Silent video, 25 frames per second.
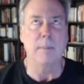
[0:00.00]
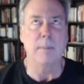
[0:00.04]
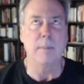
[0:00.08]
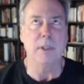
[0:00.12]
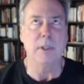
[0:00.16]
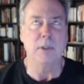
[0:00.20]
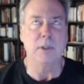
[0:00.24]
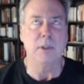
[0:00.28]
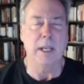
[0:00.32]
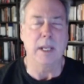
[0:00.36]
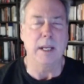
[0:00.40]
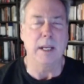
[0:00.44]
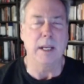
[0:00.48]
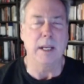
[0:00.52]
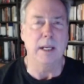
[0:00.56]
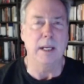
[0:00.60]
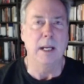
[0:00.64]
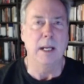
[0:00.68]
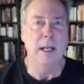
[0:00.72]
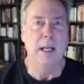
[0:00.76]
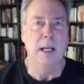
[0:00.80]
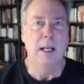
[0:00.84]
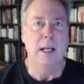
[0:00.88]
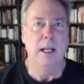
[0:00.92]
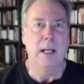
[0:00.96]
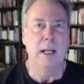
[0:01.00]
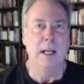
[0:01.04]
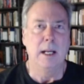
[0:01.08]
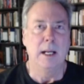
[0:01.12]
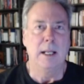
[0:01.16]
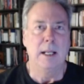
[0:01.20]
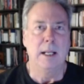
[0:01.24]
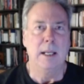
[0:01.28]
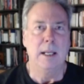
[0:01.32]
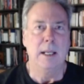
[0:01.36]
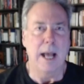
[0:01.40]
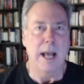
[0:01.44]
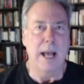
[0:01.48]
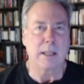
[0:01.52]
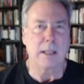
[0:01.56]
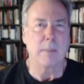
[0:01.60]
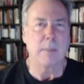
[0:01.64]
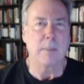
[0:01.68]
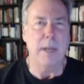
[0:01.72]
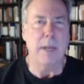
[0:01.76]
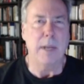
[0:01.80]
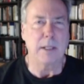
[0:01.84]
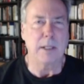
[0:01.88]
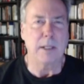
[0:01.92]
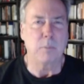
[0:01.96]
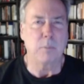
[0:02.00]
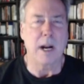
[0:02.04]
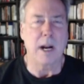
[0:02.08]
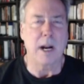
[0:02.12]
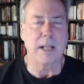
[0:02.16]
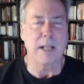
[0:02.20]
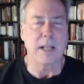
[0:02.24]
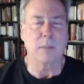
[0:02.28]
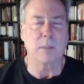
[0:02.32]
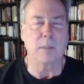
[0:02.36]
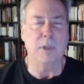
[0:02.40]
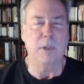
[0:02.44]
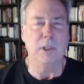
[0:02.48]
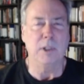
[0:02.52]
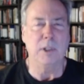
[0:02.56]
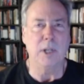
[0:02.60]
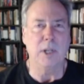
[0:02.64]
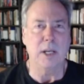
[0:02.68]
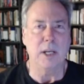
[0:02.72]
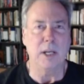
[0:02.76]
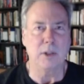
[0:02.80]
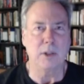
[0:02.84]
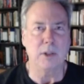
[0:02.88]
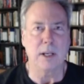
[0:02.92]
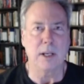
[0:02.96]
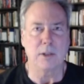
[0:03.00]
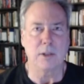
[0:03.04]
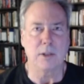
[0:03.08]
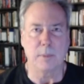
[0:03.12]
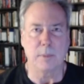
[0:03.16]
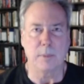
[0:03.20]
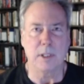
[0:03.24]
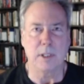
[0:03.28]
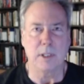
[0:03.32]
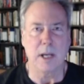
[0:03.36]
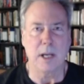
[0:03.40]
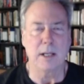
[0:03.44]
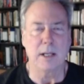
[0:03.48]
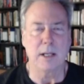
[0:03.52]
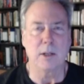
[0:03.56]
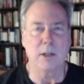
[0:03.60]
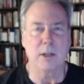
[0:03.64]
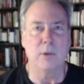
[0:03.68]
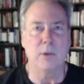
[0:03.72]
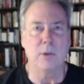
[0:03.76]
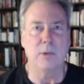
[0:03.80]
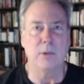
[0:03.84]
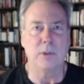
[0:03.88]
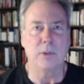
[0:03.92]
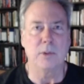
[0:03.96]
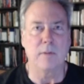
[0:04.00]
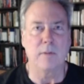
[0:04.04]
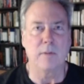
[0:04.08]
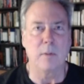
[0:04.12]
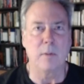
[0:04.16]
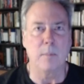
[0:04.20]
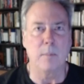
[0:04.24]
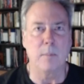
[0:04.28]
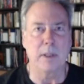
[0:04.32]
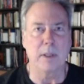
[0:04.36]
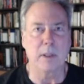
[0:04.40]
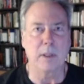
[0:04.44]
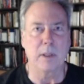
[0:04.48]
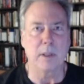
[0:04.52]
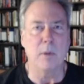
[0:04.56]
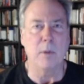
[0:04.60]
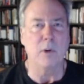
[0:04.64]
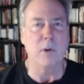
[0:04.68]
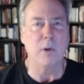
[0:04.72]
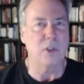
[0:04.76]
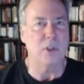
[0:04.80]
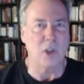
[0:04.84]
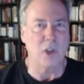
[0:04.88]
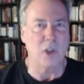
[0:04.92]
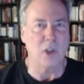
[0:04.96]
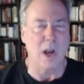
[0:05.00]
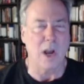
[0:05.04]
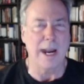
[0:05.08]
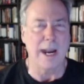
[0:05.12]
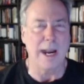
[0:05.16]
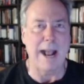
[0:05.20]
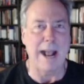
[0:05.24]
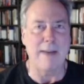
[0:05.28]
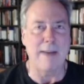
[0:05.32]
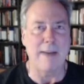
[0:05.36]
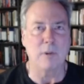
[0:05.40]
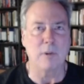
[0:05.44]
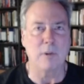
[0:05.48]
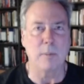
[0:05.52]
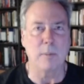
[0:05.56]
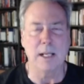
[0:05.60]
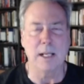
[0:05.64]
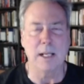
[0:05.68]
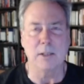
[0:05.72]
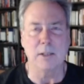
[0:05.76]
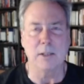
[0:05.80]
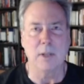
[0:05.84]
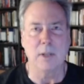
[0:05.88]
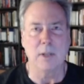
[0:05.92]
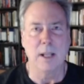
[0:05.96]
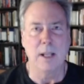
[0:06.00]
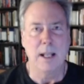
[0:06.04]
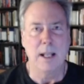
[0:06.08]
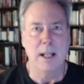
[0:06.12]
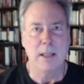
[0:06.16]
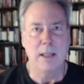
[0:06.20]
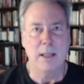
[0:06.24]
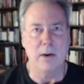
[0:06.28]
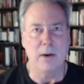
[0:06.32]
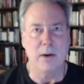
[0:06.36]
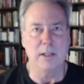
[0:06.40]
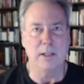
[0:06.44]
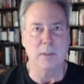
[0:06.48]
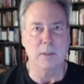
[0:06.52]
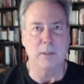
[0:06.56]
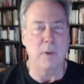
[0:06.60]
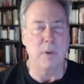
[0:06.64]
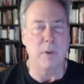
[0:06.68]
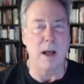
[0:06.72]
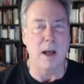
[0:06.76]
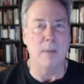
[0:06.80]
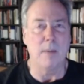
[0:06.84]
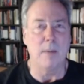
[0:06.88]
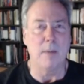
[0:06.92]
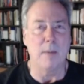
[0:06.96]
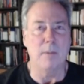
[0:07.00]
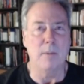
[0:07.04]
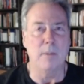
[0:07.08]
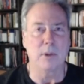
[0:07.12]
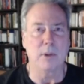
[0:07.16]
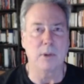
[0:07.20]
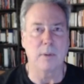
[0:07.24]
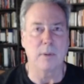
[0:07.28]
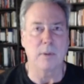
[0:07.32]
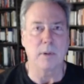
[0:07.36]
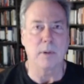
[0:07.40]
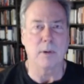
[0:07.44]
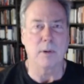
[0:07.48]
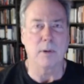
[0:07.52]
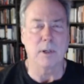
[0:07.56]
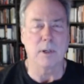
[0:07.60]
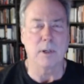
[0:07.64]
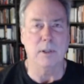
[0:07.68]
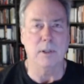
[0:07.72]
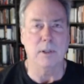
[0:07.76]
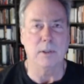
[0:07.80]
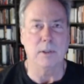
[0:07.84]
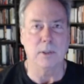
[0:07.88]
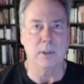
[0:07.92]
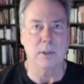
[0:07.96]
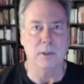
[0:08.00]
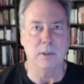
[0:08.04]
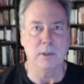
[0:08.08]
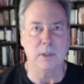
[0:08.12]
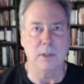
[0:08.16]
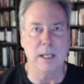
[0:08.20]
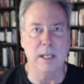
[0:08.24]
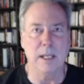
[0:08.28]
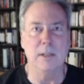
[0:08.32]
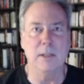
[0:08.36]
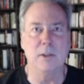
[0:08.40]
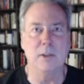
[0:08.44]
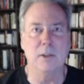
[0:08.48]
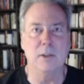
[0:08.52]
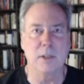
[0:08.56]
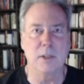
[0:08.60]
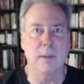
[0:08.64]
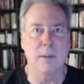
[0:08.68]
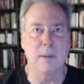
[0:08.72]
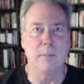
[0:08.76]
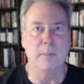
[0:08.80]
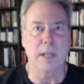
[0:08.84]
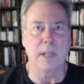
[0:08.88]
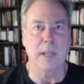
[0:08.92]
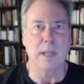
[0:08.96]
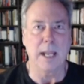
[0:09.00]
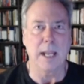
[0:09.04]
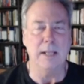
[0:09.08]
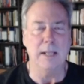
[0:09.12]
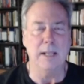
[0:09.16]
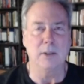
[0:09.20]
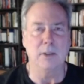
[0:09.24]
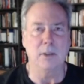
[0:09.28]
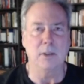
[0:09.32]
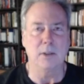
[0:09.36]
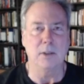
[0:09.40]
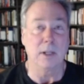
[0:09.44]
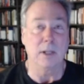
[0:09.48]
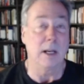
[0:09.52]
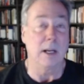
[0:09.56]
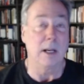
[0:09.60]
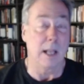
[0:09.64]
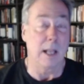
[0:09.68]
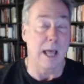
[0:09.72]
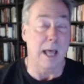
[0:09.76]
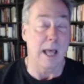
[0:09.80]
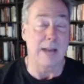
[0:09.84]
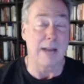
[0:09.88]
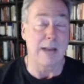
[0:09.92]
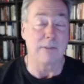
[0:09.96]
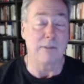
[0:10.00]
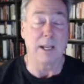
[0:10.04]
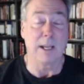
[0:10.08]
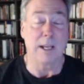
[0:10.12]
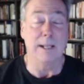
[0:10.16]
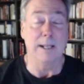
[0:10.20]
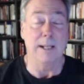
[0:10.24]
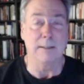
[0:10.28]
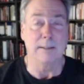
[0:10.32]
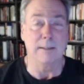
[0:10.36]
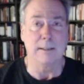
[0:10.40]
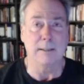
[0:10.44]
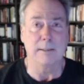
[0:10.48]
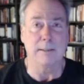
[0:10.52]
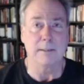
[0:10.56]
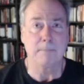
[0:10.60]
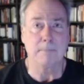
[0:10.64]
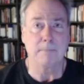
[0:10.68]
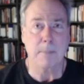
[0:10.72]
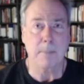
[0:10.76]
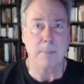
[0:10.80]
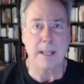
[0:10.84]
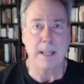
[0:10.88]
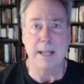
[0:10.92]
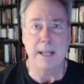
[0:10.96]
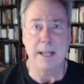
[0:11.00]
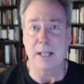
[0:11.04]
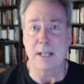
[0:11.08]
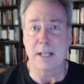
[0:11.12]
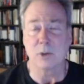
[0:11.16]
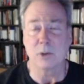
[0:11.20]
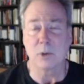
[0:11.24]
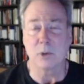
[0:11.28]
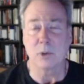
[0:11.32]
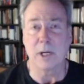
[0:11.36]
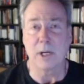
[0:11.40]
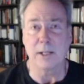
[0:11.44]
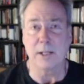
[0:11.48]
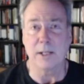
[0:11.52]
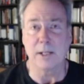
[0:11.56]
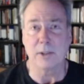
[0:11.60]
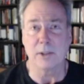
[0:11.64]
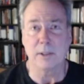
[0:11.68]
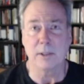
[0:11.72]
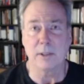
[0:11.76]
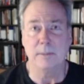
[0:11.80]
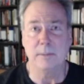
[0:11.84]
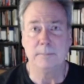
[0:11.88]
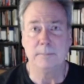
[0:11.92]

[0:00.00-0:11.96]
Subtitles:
me say, not the best price appreciation because it'll be tied to gold and silver, but the most sought after, because there is a problem with cryptocurrencies in some cases, in a lot of cases, and that's trust.